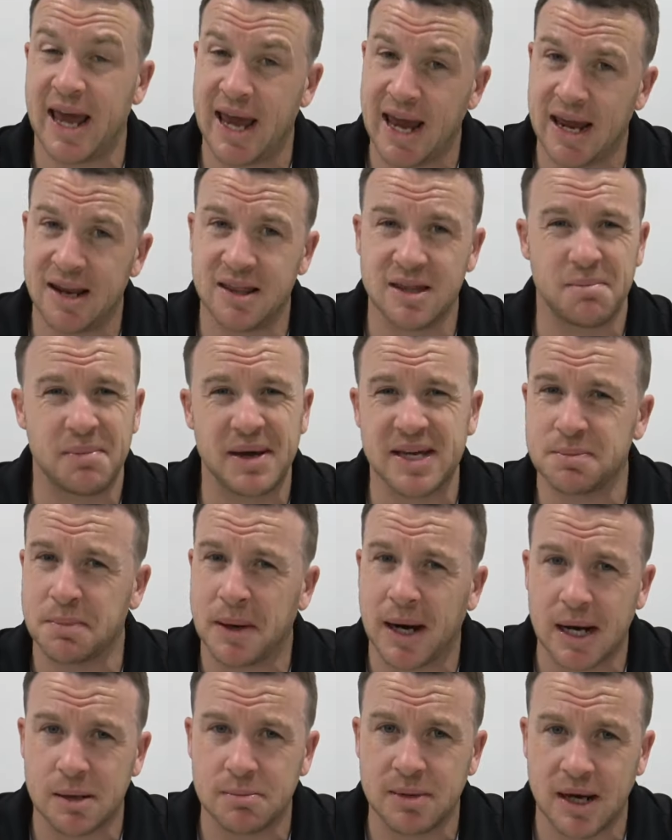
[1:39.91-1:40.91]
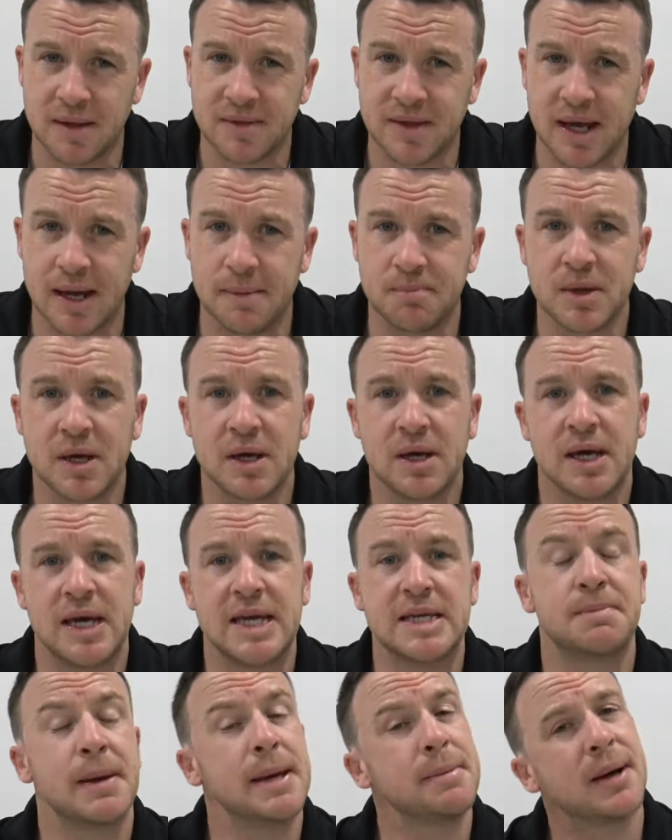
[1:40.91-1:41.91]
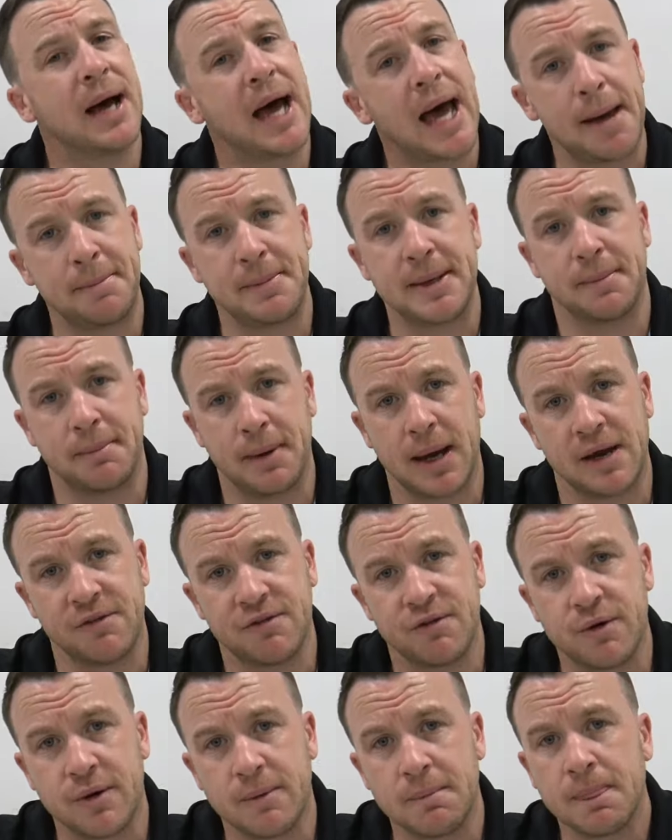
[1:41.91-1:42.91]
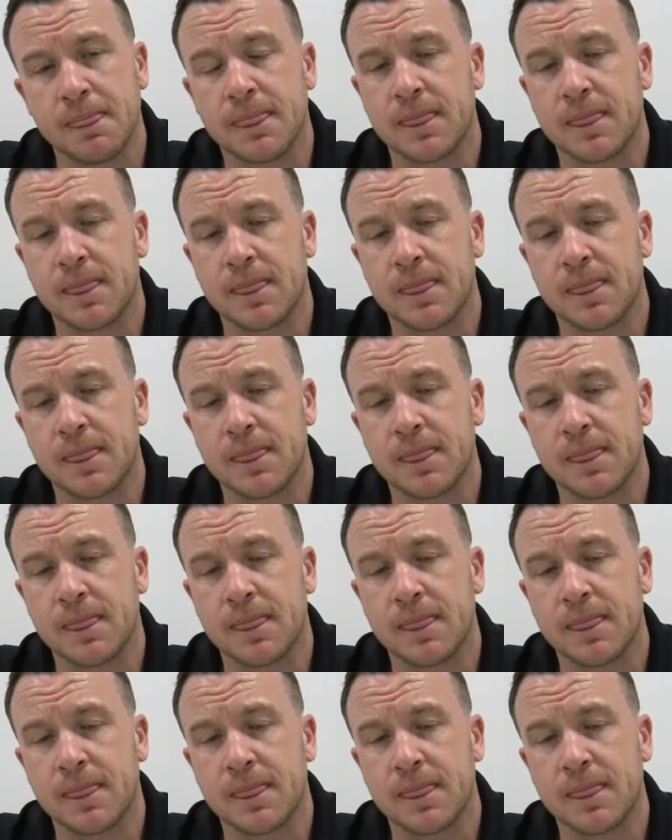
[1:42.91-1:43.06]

And the best part about that is people are happy to pay for it.